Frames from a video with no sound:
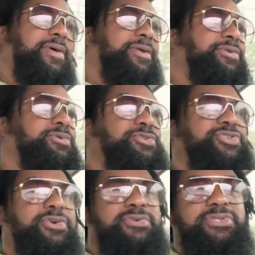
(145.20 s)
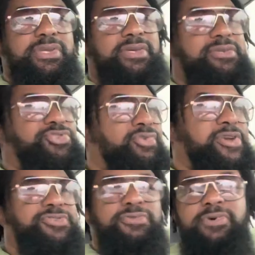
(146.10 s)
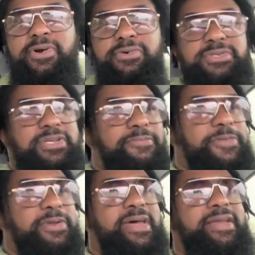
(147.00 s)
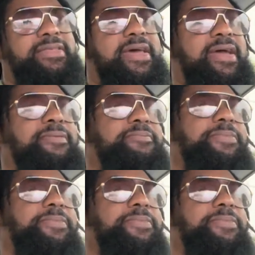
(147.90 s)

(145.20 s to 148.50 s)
New Jersey Treasurer or something like that.